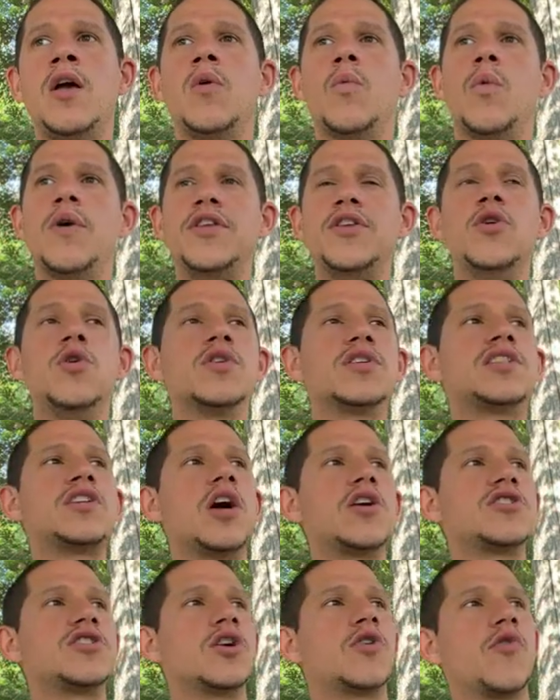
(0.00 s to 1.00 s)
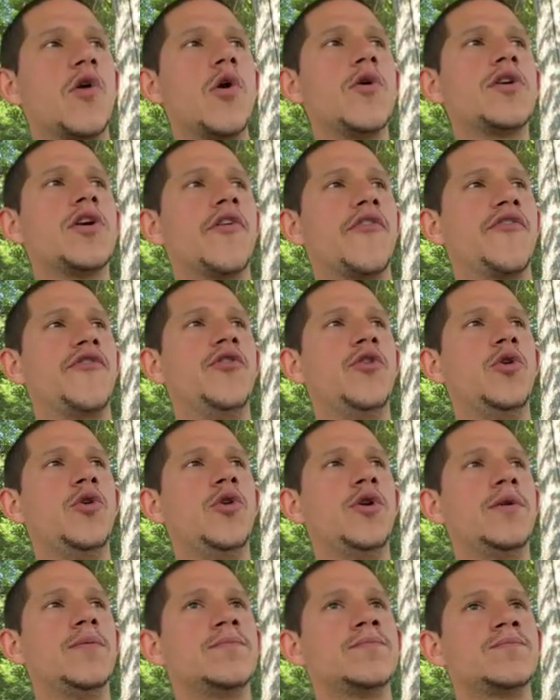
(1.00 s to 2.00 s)
when you start to grow your
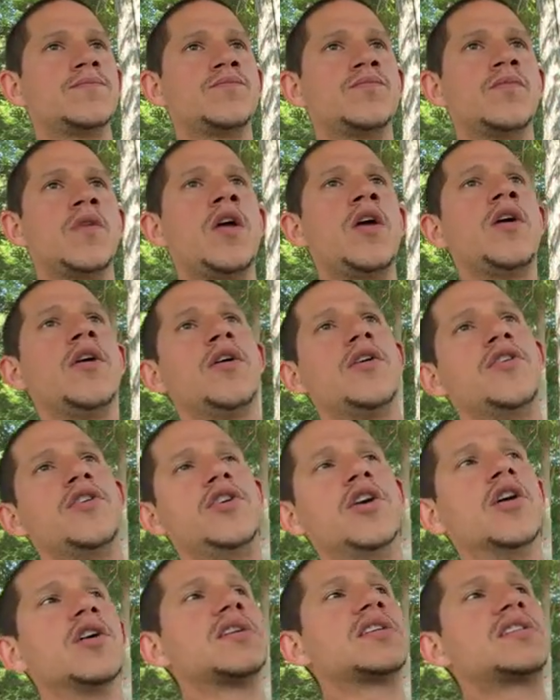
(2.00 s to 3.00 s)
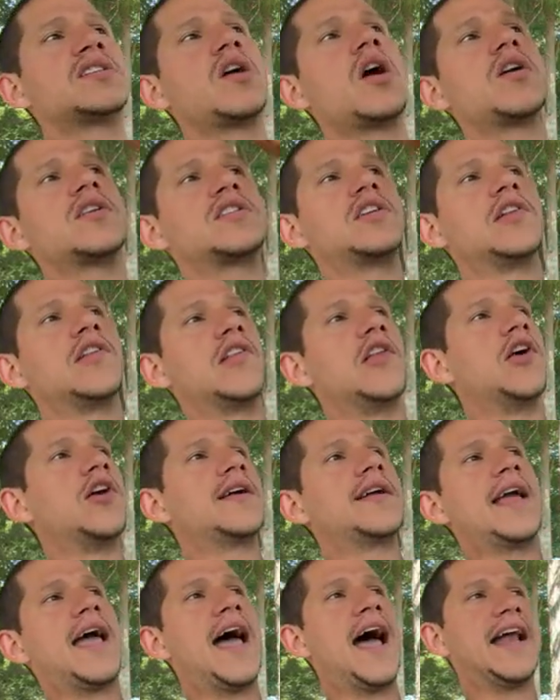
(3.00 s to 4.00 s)
food, you'll start to
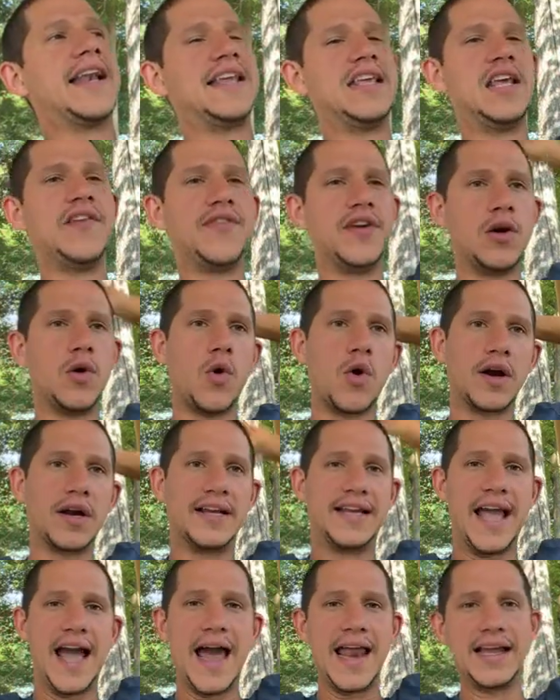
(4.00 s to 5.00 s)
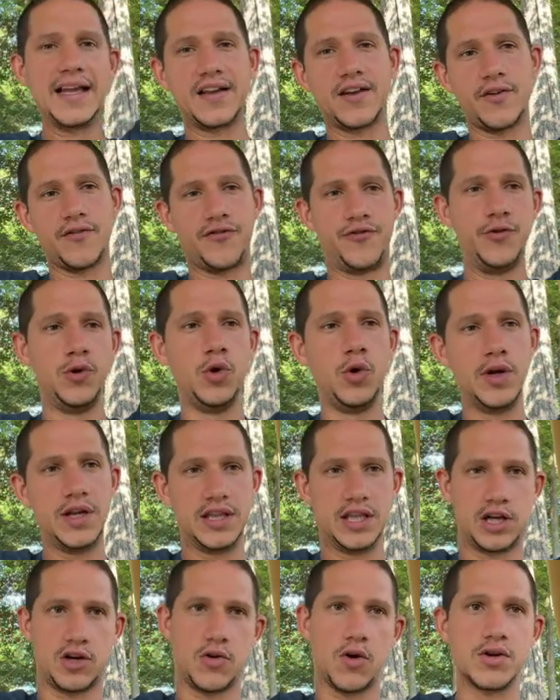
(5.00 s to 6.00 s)
look at even organic food in
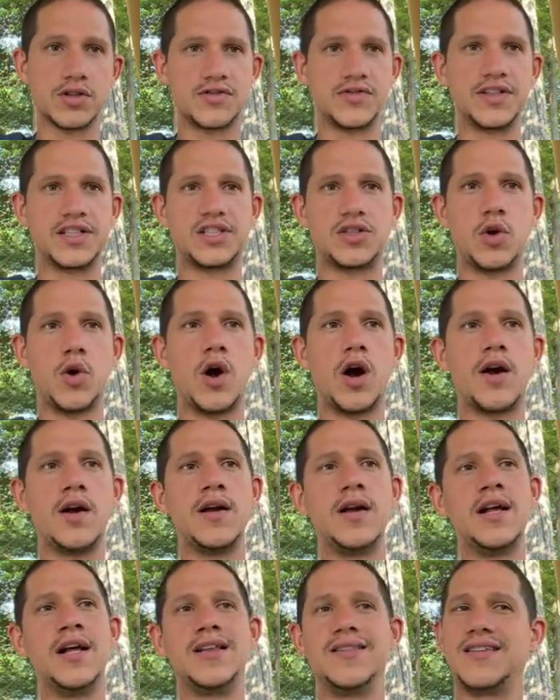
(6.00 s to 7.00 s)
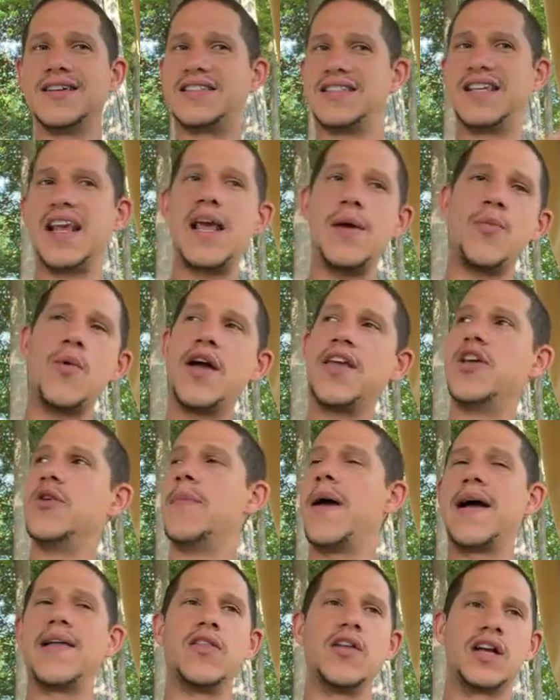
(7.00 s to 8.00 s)
the grocery store the same way you
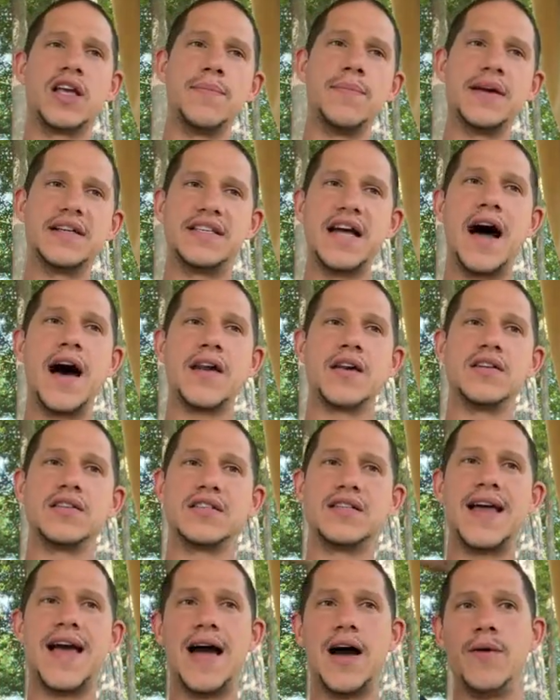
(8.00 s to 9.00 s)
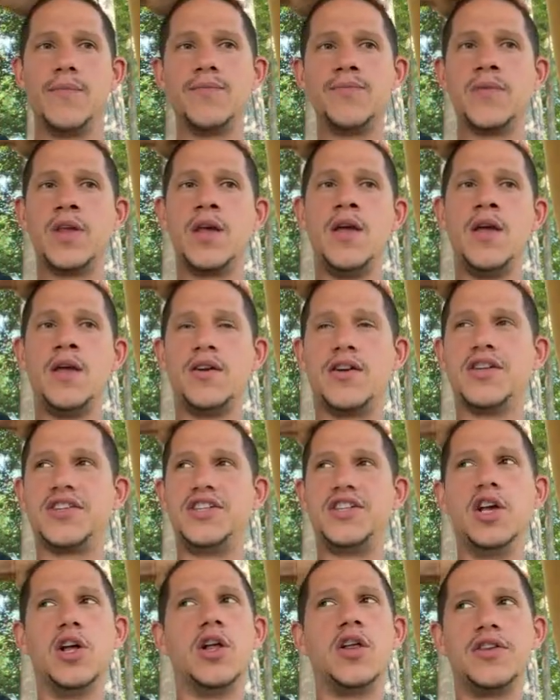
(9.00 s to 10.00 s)
might look at McDonald's now because
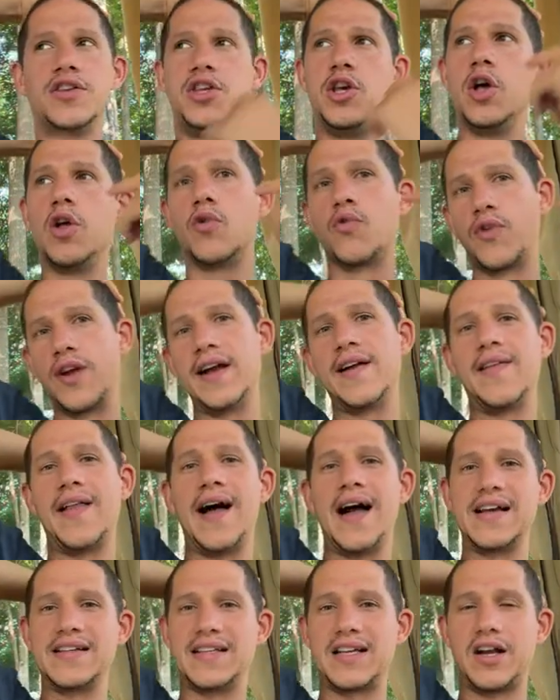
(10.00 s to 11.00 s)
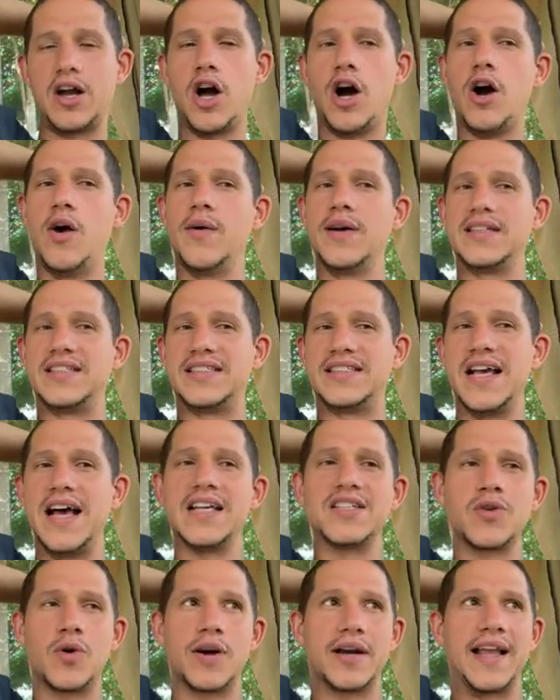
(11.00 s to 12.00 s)
you'll you'll realize like oh it
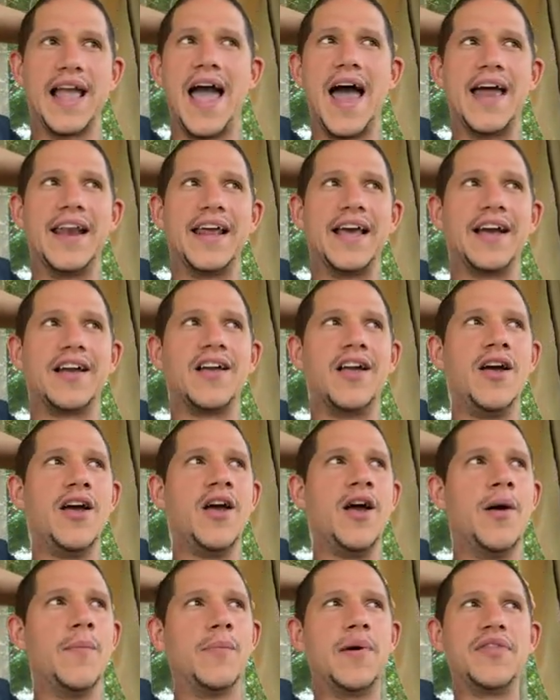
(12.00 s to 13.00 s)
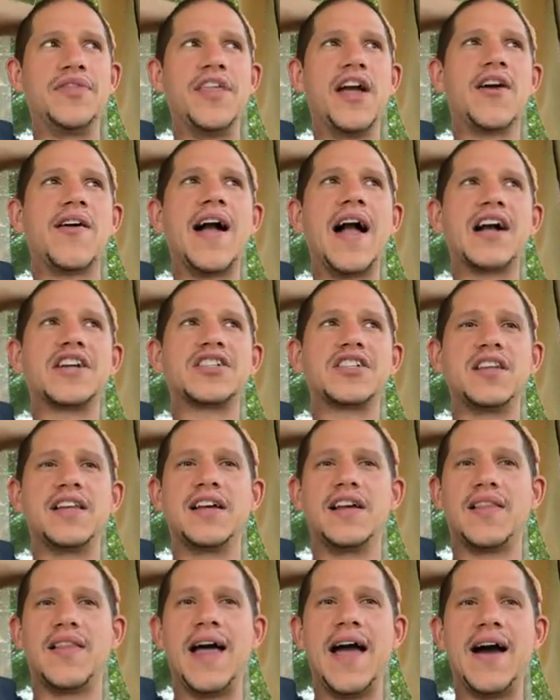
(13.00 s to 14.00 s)
says organic but they're actually
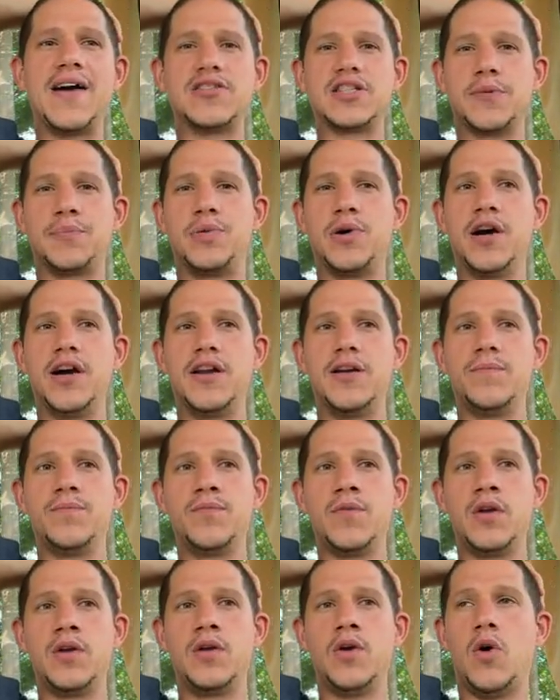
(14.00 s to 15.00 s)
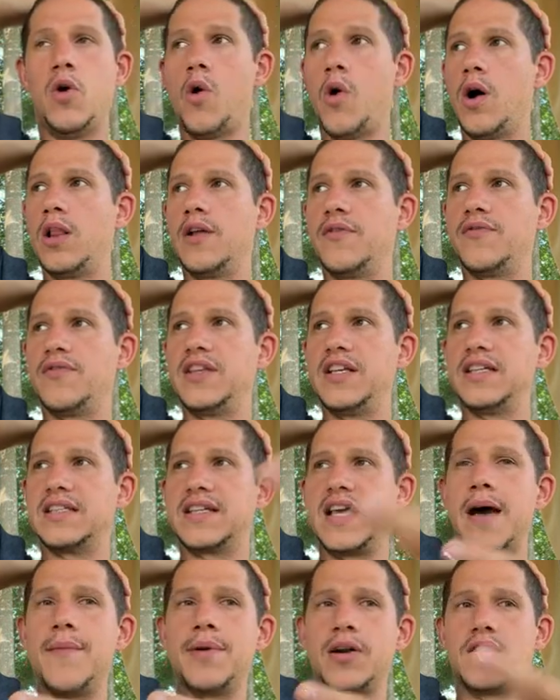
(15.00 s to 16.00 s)
allowed to put all of these
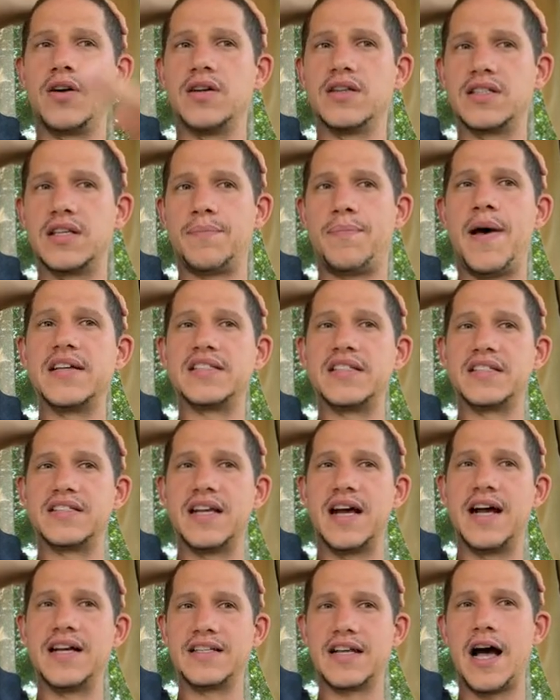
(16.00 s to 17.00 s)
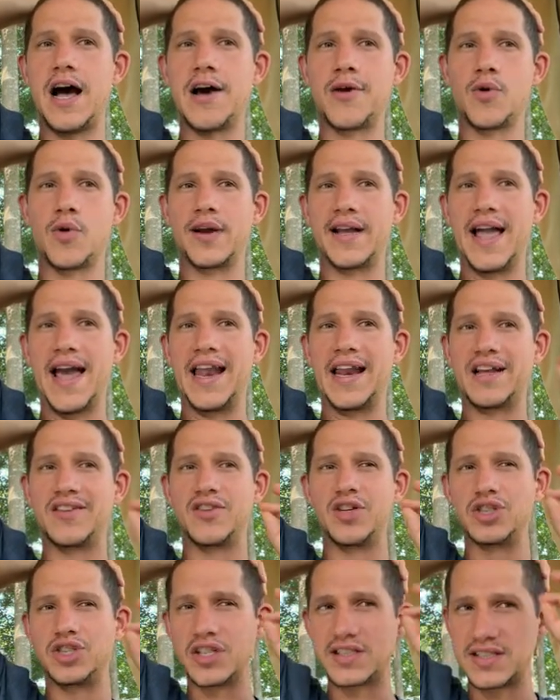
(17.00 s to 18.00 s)
chemicals and pesticides on organic
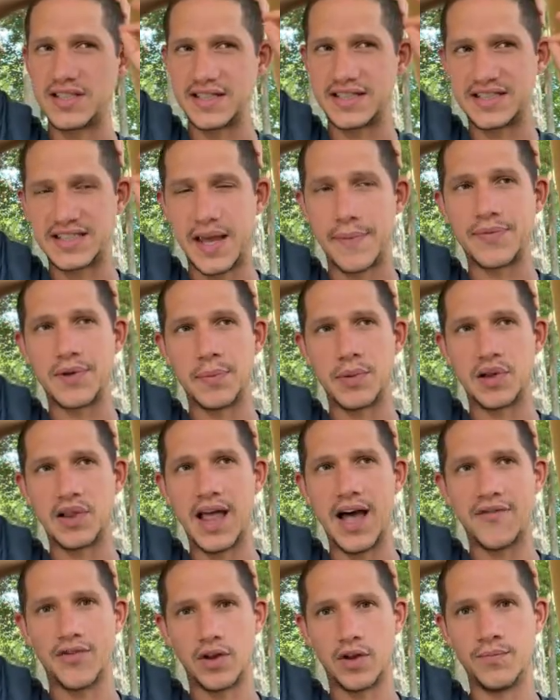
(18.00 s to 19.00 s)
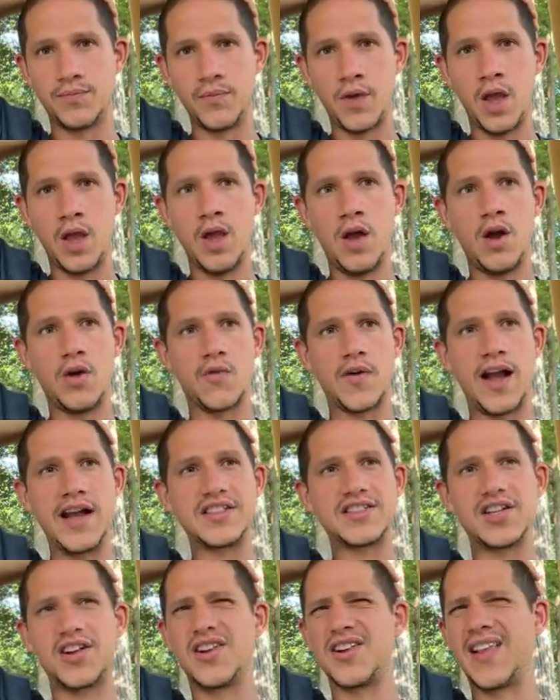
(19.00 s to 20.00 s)
there's just an acceptable level right
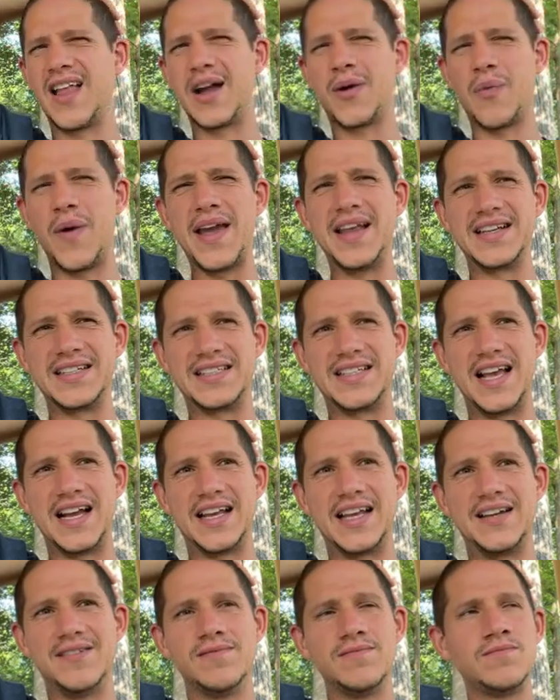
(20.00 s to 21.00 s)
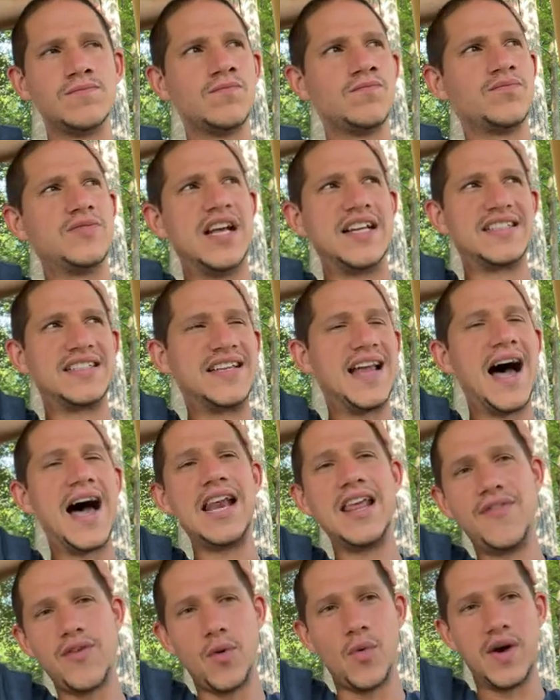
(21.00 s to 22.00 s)
so you're like wait a second it's not
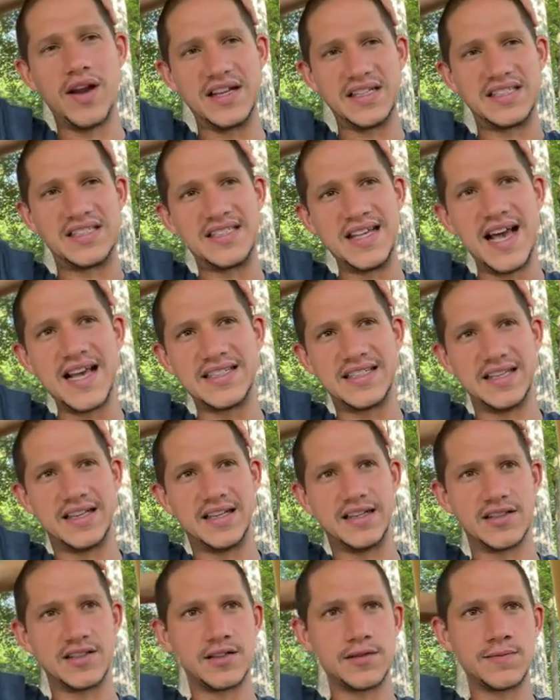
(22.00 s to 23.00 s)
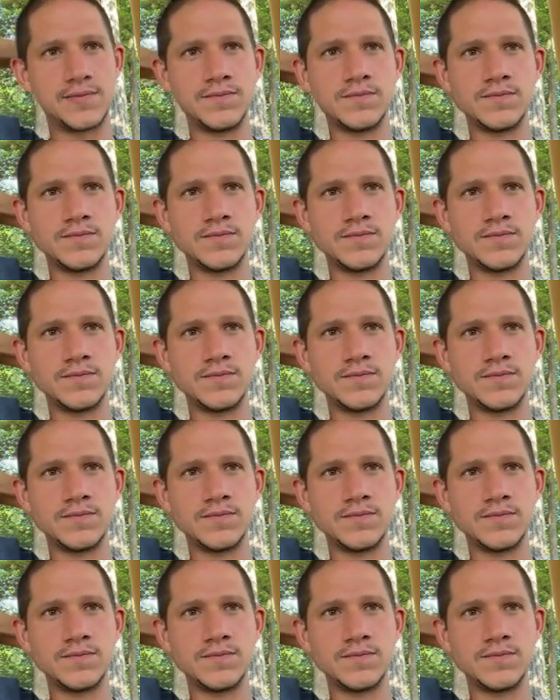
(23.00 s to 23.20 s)
even what it says it is